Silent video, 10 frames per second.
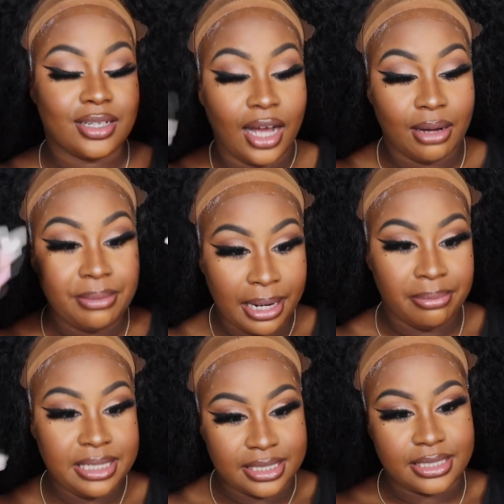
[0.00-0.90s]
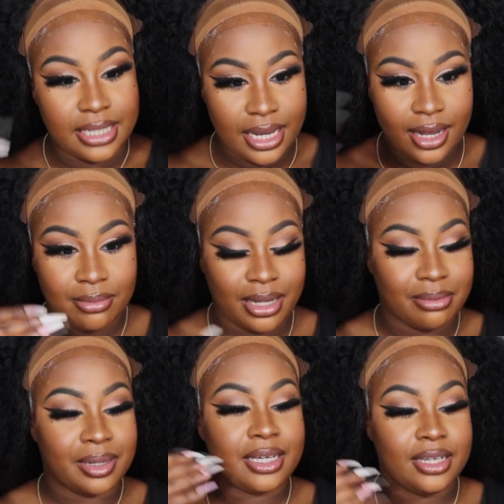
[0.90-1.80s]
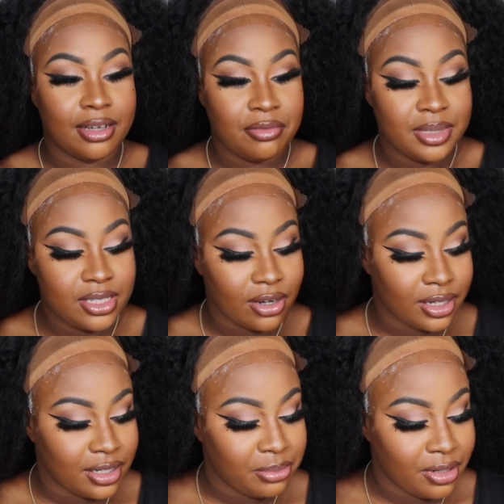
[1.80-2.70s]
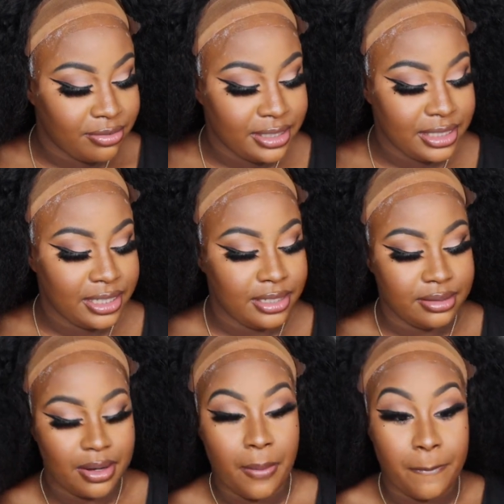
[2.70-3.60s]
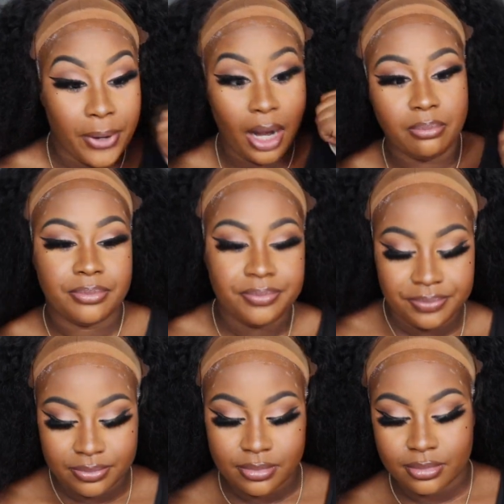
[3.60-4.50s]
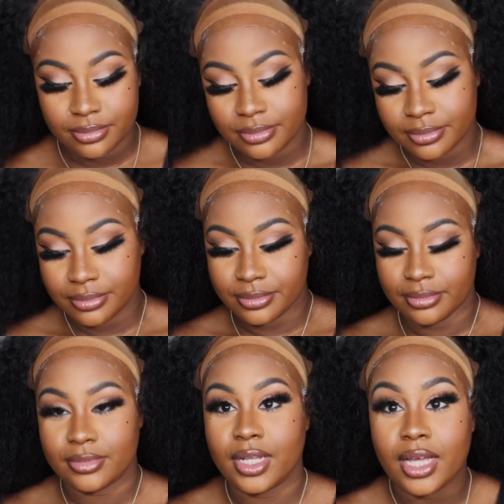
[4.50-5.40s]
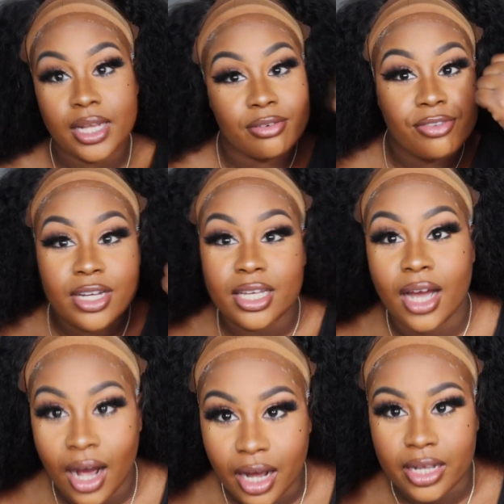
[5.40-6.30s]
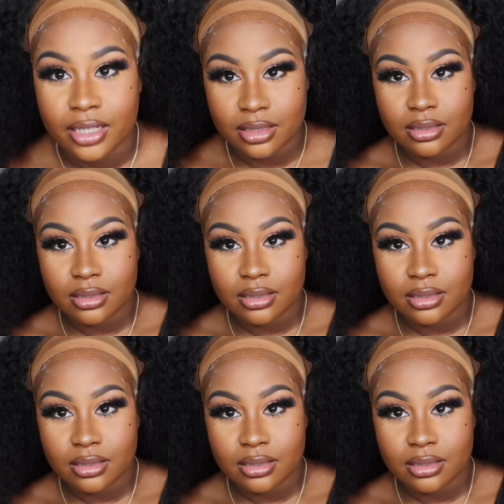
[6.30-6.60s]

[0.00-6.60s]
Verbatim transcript: I'll be damn like my kid ever be talking out of mouth like that. Bop in the fucking eye.